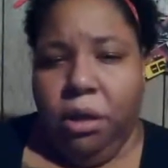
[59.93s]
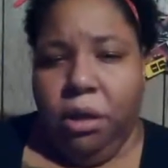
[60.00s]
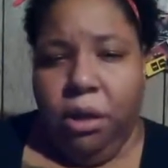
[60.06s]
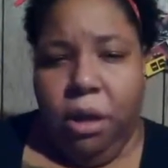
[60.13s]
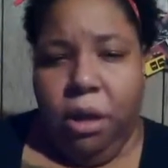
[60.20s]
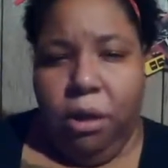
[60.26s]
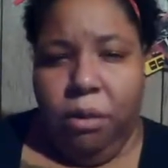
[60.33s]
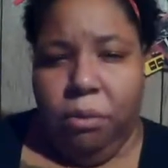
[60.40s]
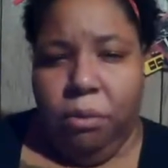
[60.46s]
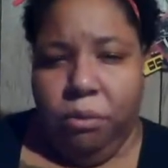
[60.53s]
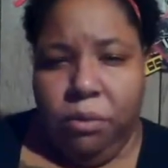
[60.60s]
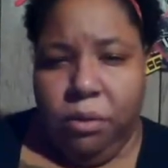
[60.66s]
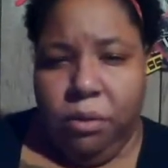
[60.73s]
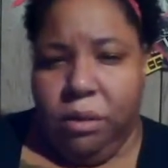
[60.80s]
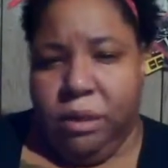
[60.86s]
you
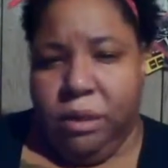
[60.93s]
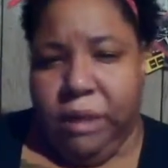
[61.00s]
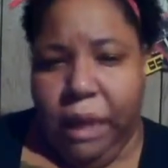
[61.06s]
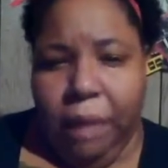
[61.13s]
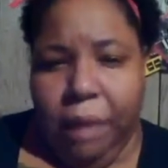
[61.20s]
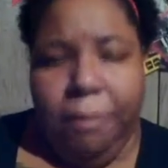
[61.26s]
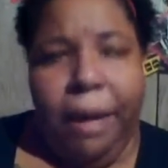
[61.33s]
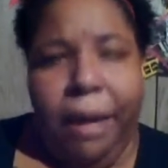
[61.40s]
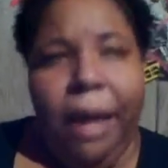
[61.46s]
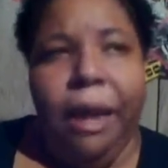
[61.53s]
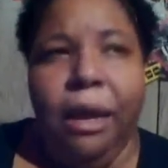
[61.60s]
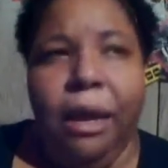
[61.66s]
know, standby.